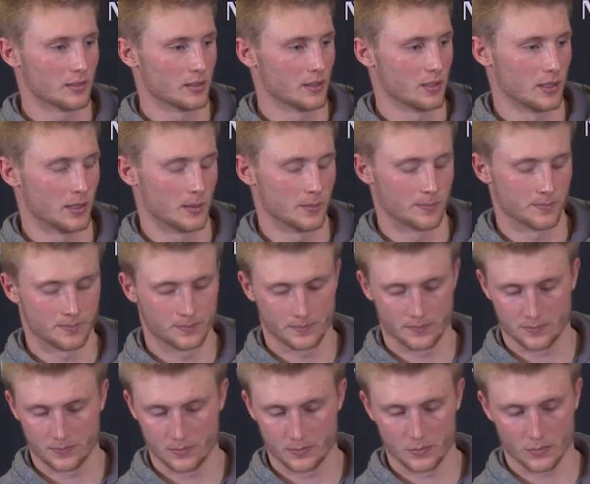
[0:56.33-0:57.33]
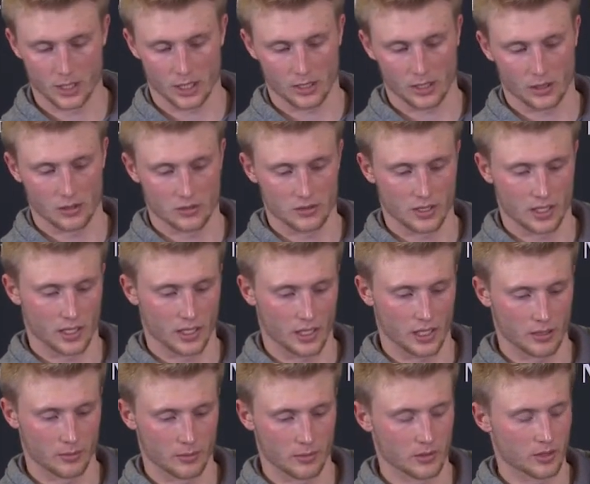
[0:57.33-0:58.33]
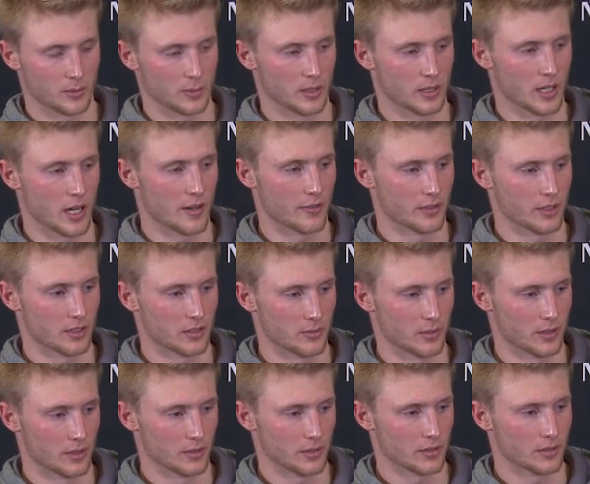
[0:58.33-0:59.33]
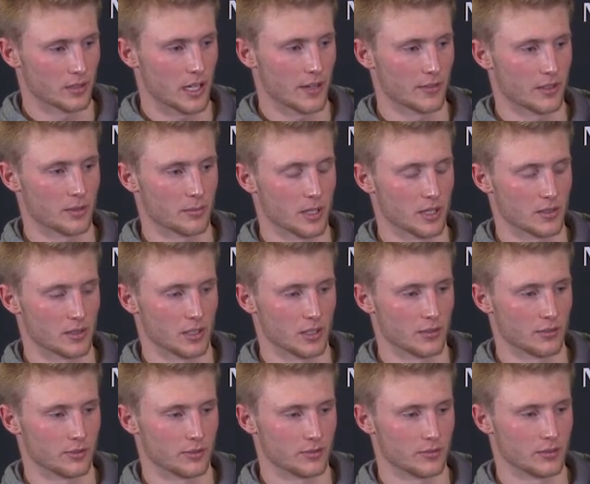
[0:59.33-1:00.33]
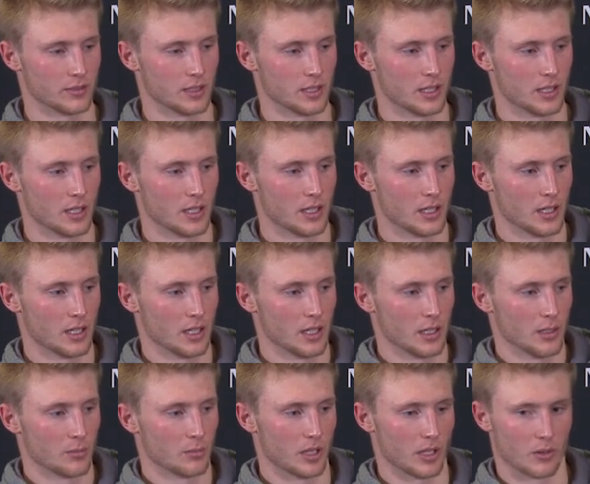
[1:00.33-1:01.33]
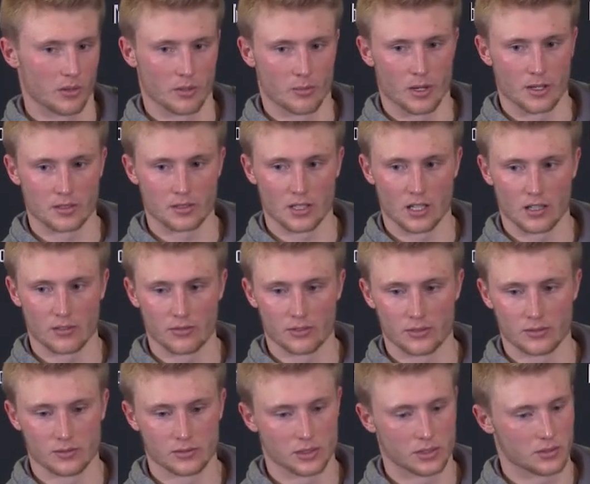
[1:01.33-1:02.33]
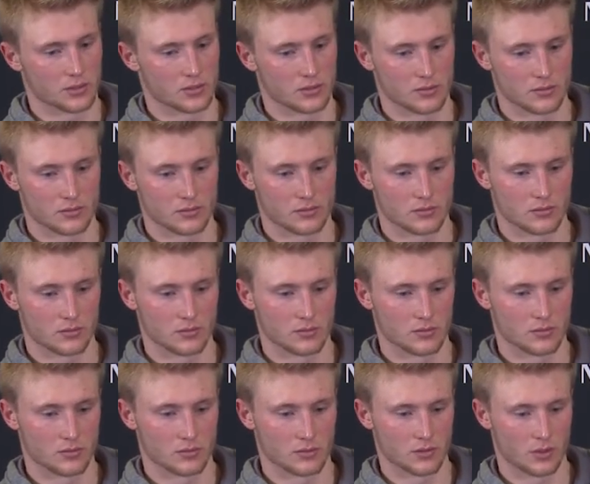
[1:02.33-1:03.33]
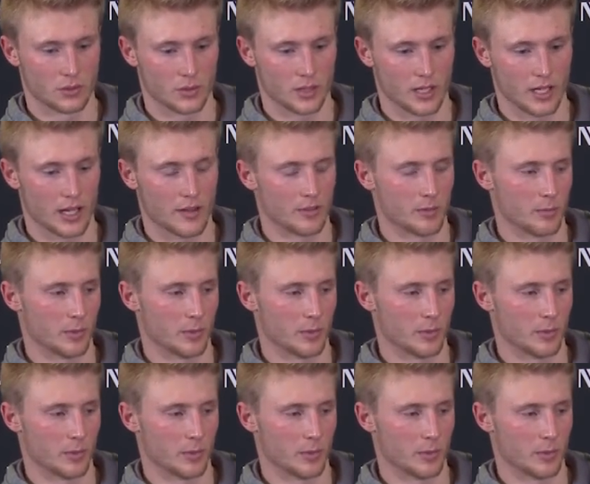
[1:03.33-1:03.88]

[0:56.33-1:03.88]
Um, like Coach said, I got to just be confident, my confident in myself, and play with it myself, and just do what I have the